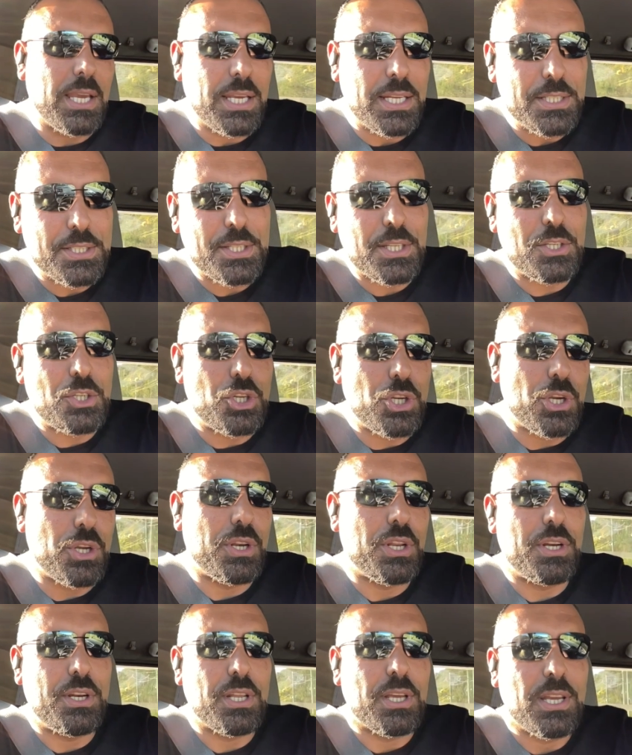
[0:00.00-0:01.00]

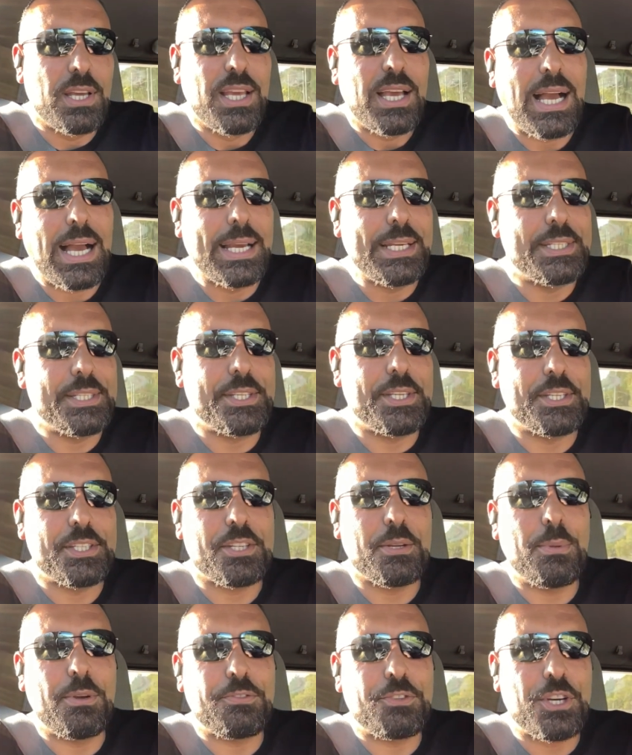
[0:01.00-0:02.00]
instituted a
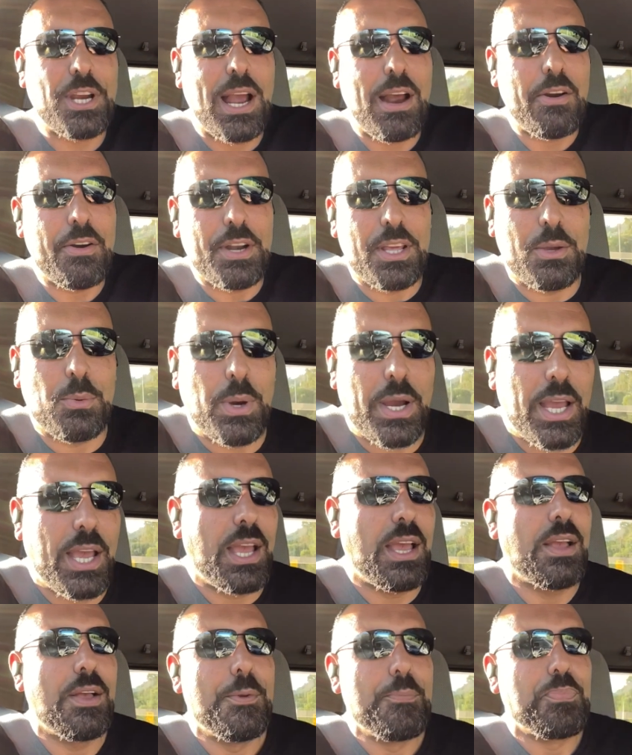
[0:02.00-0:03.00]
system of charity where
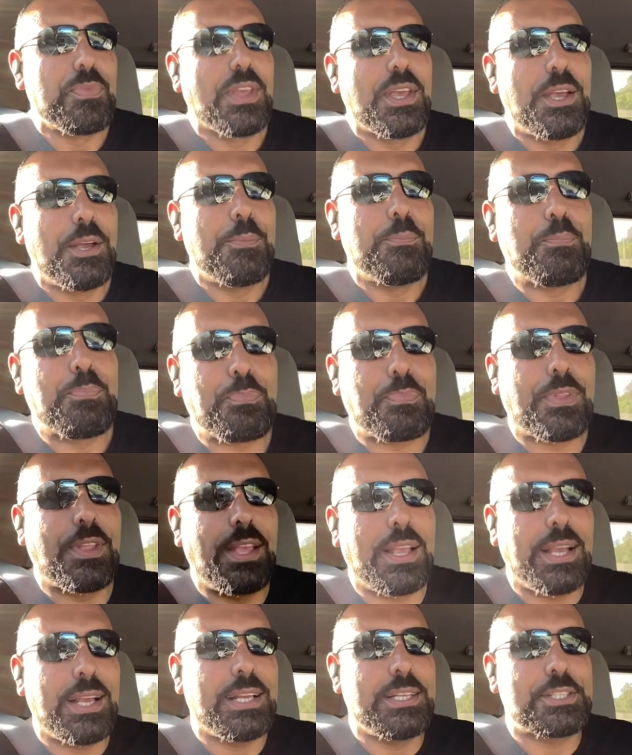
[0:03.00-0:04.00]

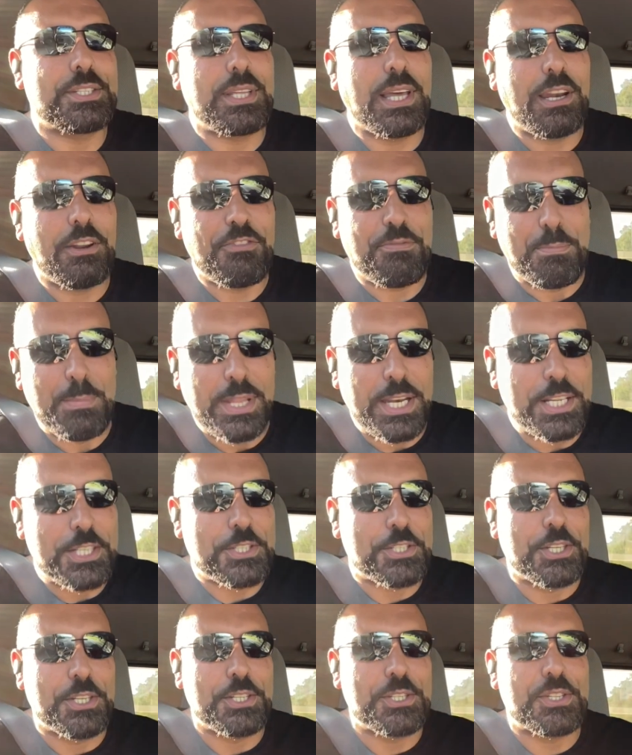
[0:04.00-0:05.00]
instead of
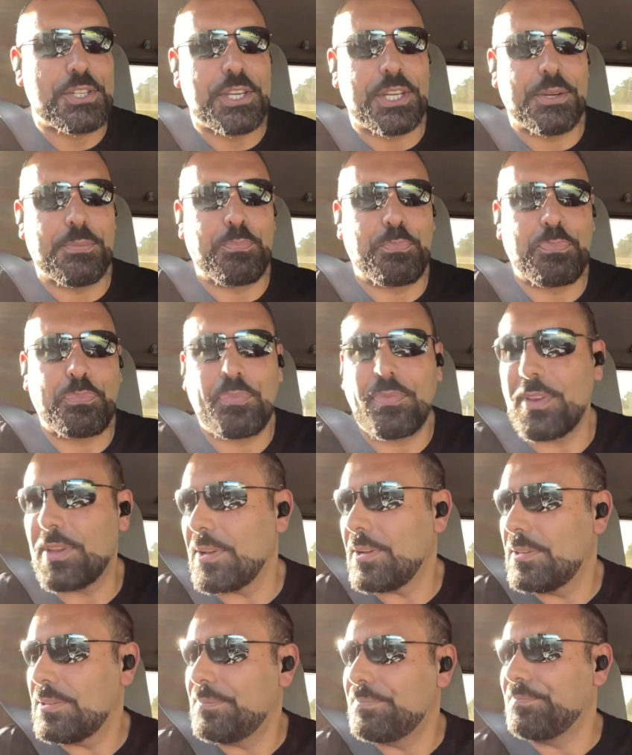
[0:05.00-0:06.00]
ministers that
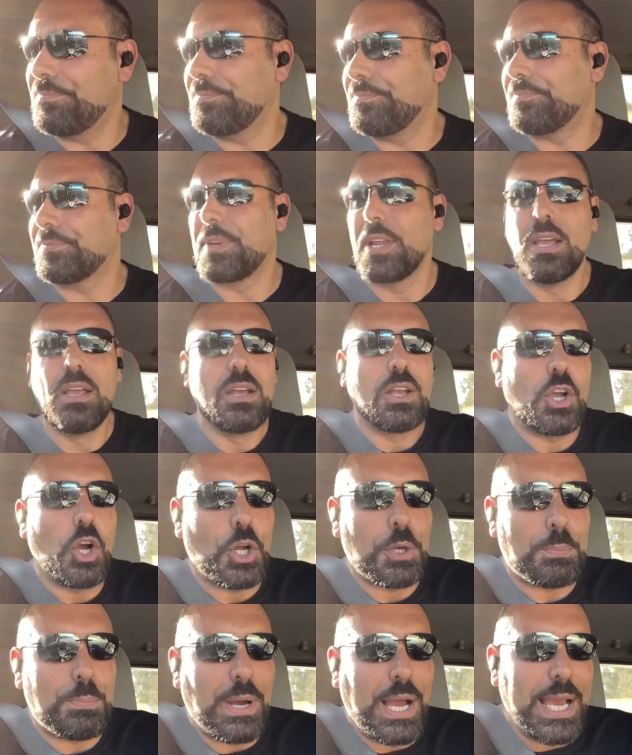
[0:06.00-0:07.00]

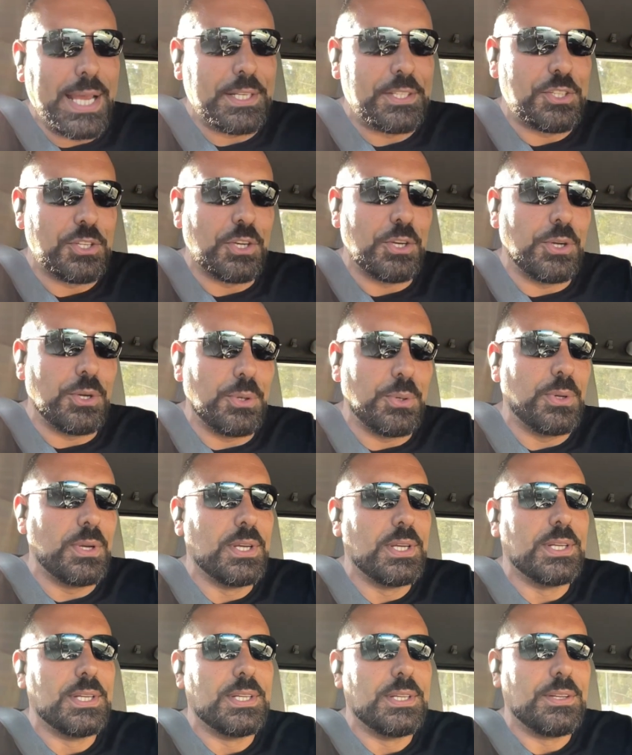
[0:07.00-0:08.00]
got paid to
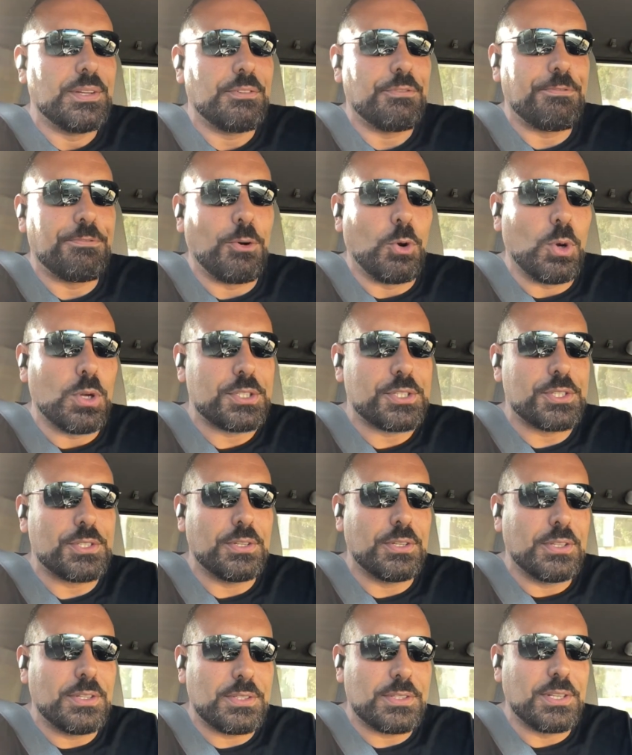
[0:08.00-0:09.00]
force
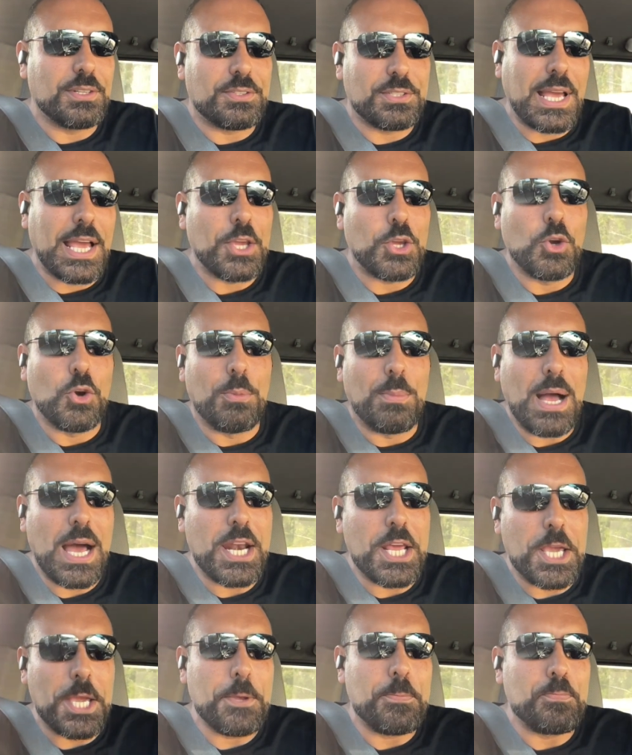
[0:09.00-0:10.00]
to take your
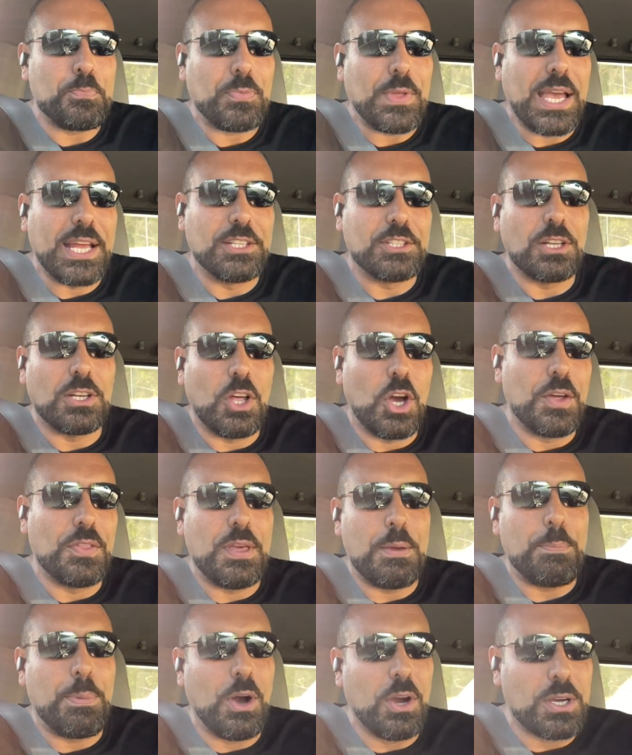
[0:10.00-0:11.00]
money and to line
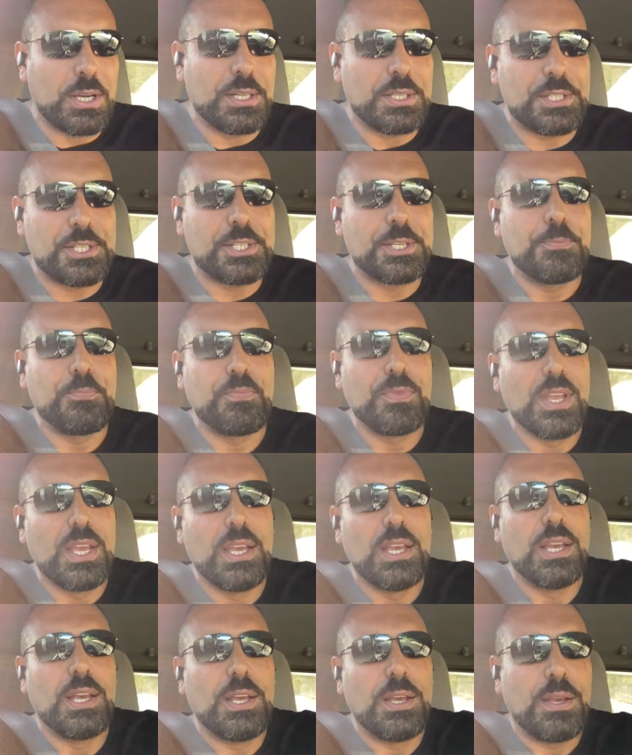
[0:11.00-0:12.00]
their pockets,
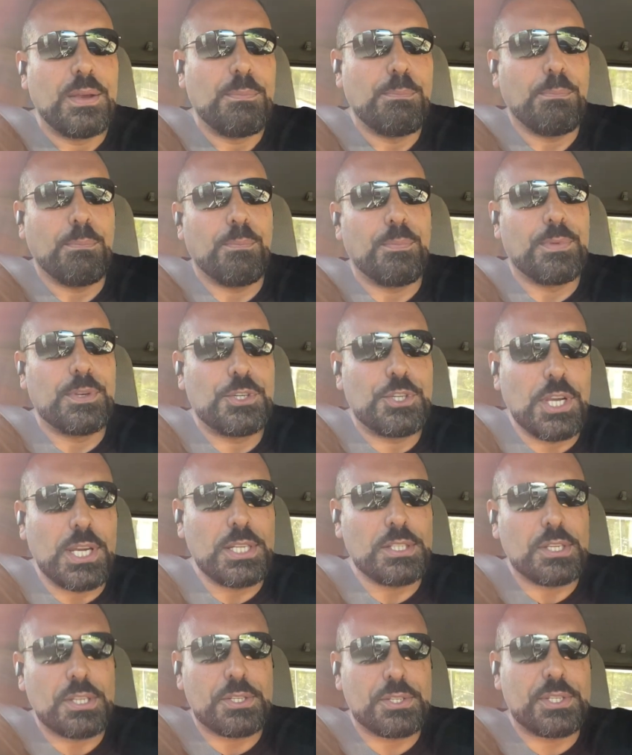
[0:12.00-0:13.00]

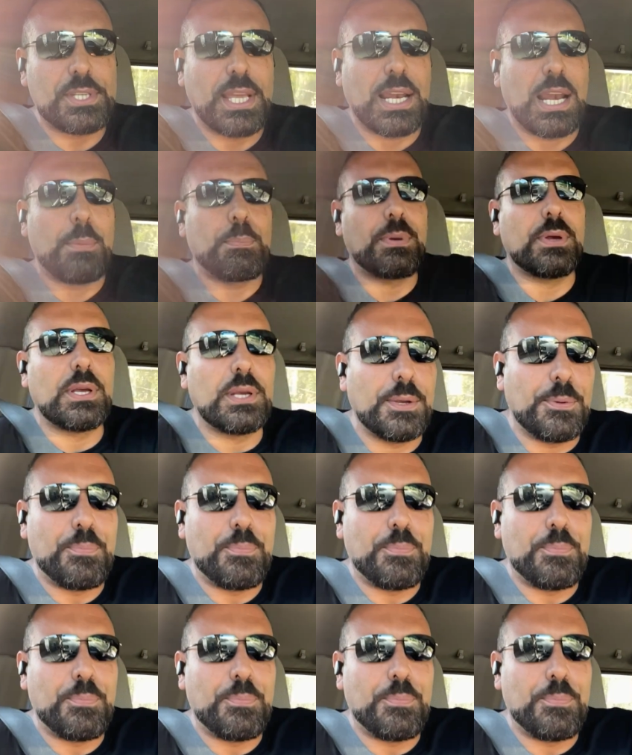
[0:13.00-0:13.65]
Jesus set up a